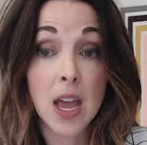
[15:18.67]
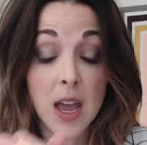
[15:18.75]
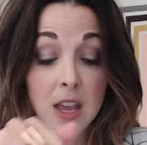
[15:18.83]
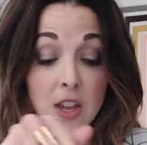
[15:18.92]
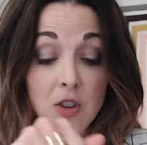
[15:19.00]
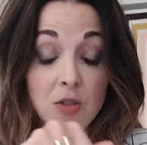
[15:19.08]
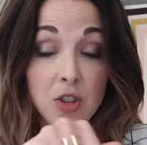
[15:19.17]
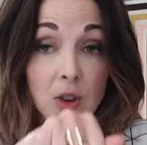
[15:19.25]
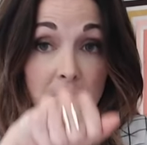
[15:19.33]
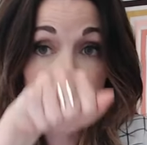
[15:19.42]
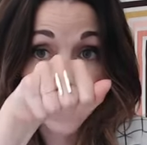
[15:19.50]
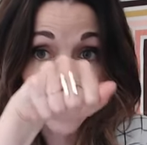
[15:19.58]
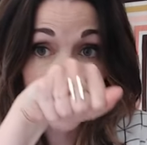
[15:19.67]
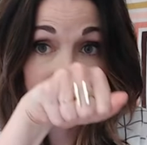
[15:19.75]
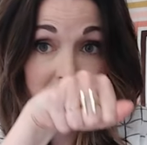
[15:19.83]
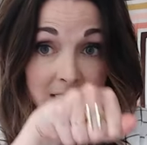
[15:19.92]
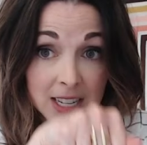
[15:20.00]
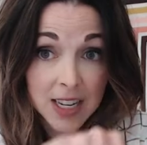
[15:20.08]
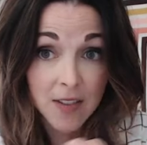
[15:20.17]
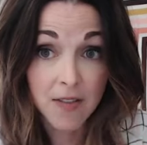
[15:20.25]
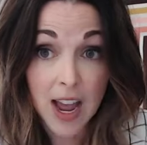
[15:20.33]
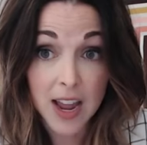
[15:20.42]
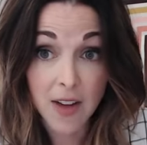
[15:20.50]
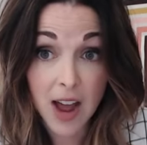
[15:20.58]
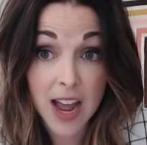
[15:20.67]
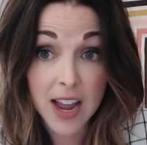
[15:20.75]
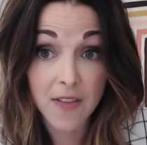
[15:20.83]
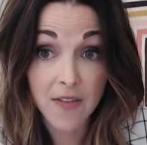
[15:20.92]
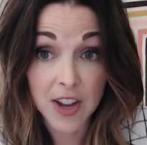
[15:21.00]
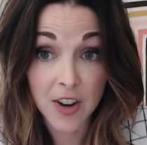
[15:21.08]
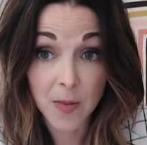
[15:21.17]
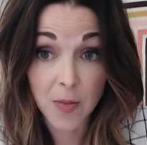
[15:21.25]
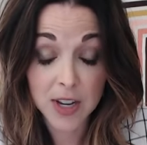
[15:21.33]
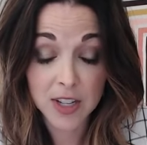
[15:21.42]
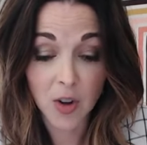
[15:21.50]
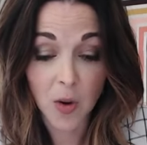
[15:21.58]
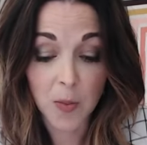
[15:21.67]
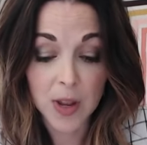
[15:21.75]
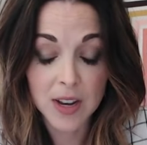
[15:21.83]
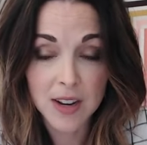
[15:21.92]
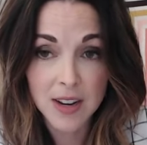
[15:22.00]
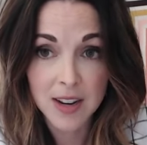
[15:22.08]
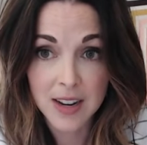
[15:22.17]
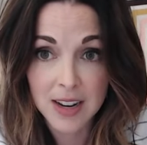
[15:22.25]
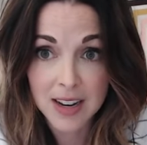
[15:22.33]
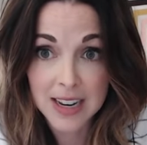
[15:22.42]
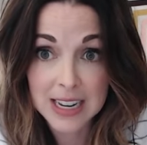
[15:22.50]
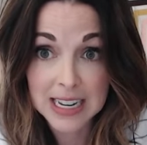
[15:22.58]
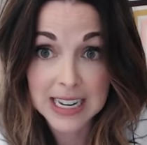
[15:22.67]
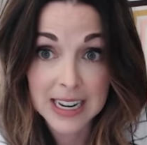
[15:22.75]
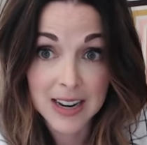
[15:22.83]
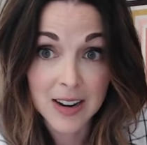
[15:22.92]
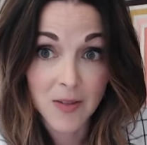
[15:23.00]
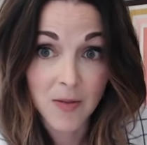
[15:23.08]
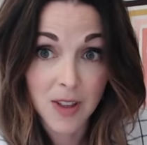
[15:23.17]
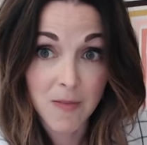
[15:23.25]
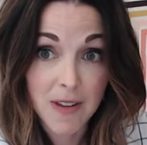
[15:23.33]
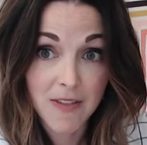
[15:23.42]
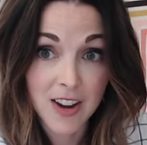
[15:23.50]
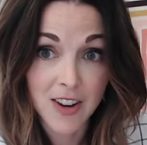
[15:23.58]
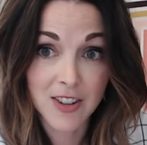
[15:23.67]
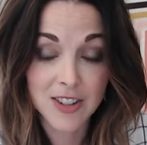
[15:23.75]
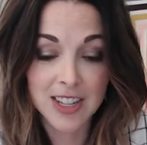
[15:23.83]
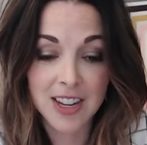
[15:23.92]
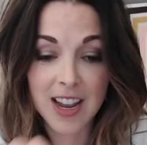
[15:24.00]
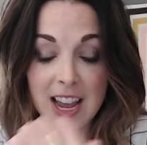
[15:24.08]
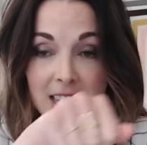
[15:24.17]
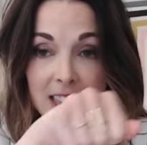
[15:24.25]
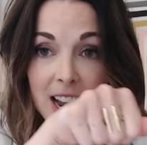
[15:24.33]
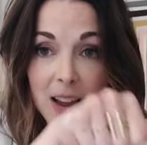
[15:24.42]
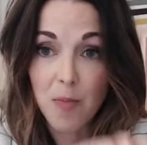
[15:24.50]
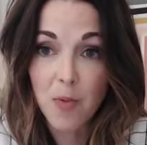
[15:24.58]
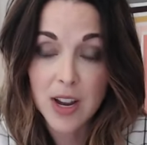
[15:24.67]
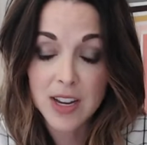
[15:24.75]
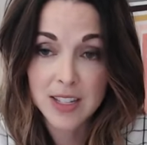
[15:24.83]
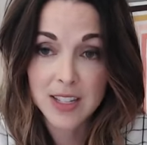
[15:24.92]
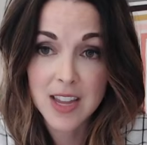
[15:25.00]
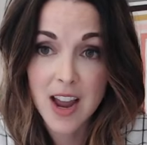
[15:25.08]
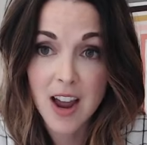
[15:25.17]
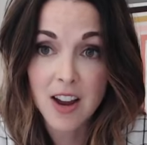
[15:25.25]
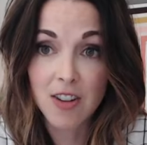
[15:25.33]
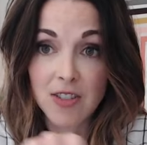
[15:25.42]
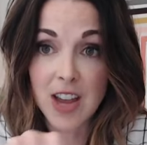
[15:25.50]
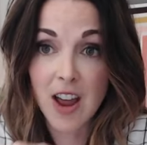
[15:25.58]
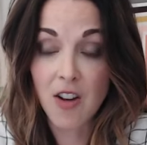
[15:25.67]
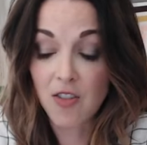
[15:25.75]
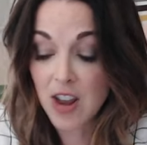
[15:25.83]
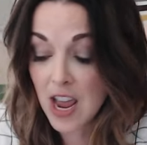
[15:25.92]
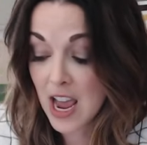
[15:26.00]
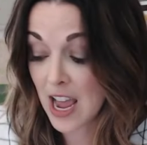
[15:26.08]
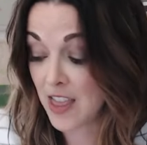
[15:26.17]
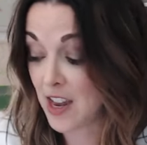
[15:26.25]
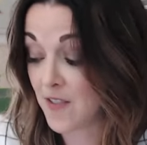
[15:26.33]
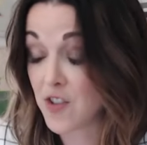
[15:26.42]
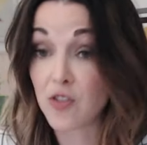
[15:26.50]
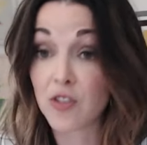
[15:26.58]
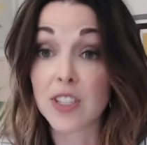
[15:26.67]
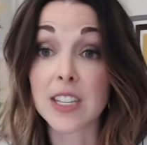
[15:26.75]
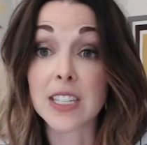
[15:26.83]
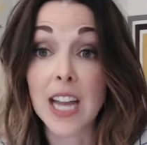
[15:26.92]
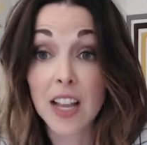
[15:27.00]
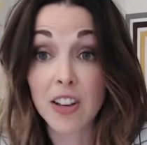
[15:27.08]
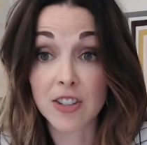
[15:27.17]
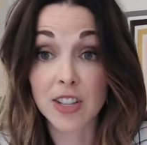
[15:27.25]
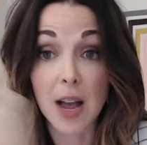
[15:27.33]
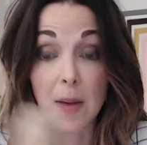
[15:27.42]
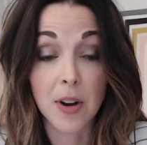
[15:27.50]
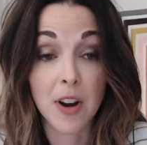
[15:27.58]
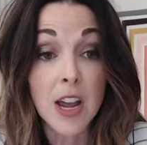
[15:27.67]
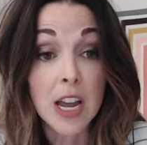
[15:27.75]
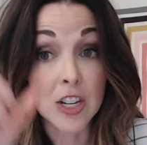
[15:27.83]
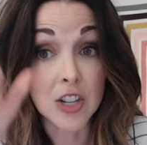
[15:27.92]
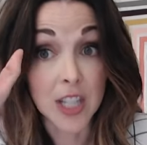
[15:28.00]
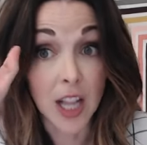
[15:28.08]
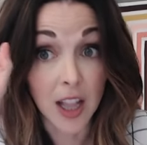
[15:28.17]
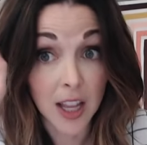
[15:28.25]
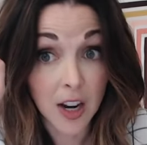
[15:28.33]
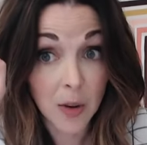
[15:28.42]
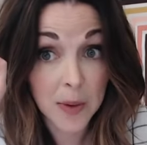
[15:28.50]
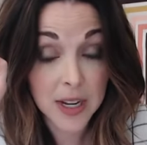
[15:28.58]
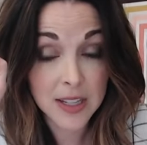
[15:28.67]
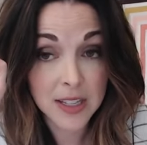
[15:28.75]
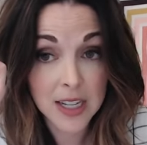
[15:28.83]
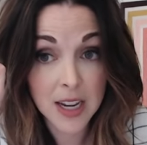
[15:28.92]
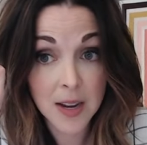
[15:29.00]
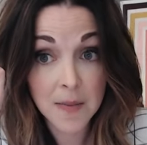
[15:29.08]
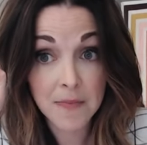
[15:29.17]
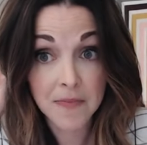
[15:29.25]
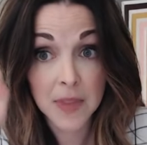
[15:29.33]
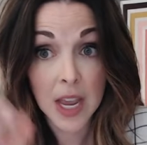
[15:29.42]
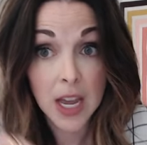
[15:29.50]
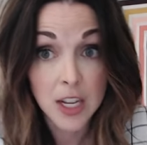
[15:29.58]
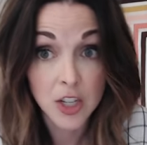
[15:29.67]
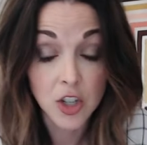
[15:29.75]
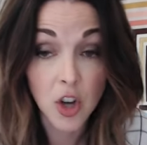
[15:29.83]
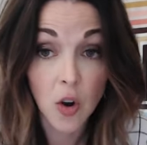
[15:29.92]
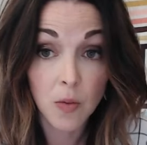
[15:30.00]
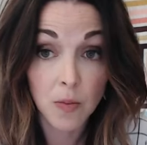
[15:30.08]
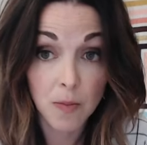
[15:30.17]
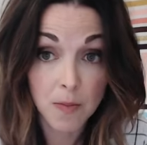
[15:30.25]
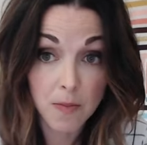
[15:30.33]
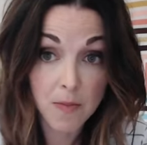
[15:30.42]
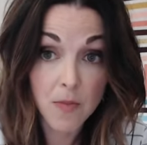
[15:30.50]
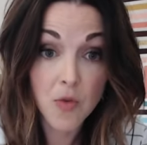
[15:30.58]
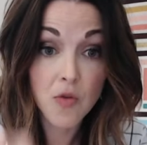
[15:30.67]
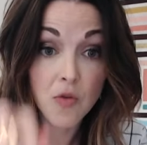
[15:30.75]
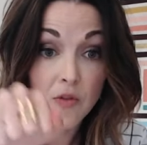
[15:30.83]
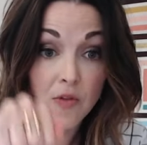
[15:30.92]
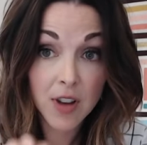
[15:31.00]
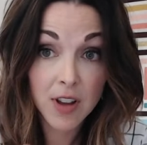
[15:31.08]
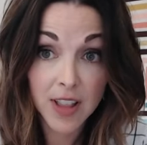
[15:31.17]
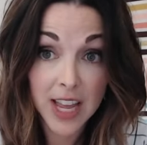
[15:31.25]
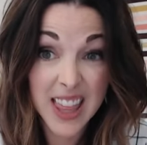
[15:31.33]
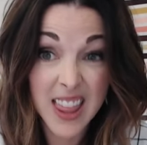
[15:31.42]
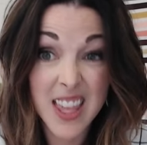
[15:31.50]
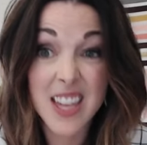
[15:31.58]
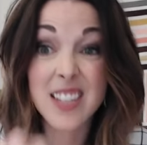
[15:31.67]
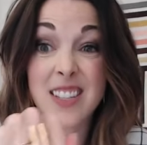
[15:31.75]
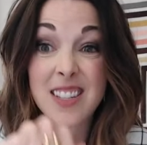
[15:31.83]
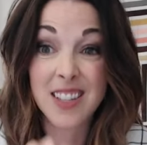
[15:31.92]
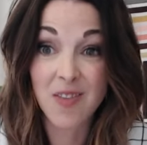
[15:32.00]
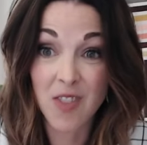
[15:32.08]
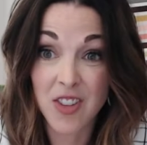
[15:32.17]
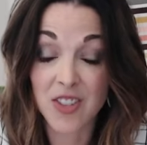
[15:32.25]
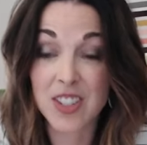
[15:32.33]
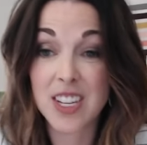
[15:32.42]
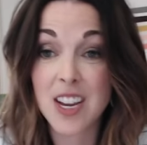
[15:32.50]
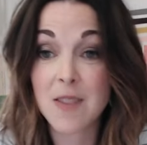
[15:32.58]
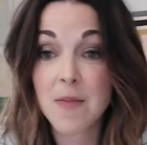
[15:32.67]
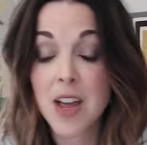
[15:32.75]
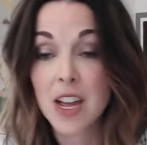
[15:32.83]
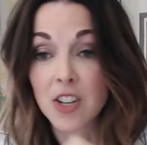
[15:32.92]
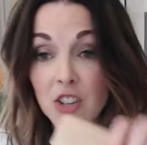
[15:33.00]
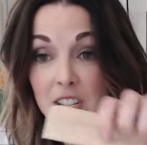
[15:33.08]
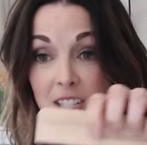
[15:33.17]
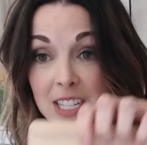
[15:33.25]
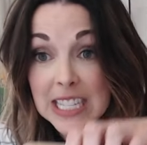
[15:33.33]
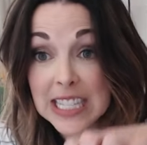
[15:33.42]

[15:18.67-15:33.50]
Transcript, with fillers: you do have to just, I finger press open with my fingers, and then I press the iron down. And then if you use this tailor's clapper, just a little bit of steam. Don't move like this with your steam. Just